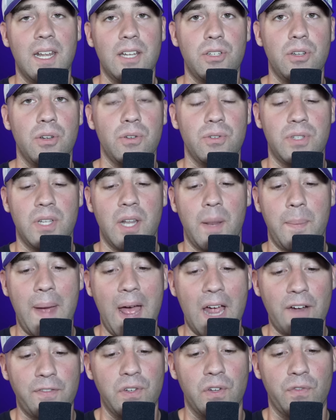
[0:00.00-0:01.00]
issues in the
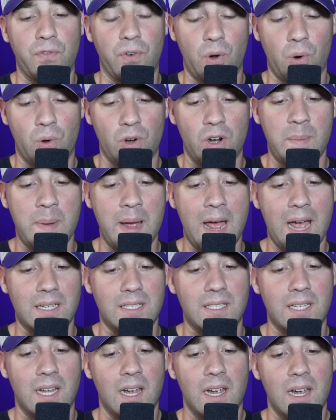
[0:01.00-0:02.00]
backfield for
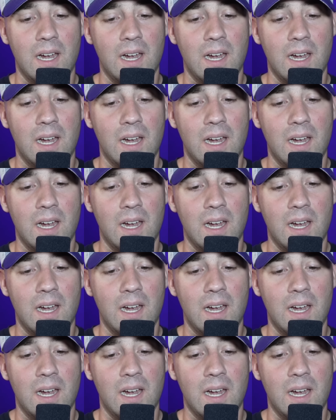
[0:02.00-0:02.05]
quarterbacks,